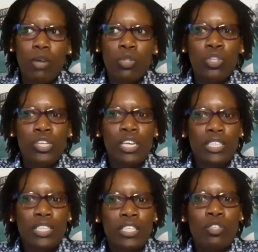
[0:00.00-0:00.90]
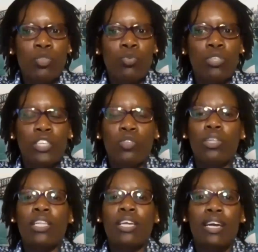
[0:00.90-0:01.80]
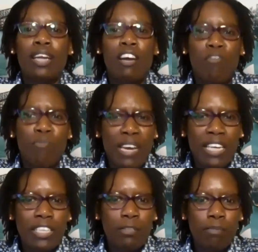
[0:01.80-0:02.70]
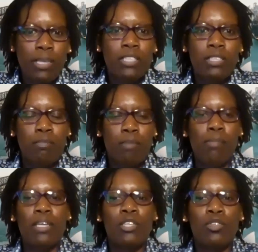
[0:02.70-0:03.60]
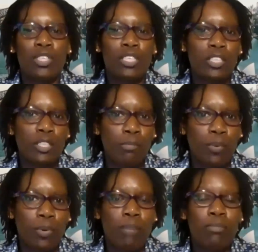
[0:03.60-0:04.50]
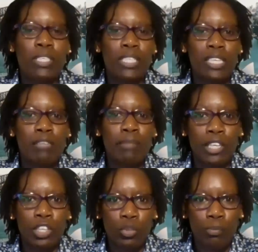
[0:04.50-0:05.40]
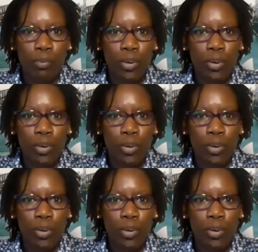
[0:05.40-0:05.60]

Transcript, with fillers: Australia sticks to just so that they can have merit-based permanent residency programs and skilled migration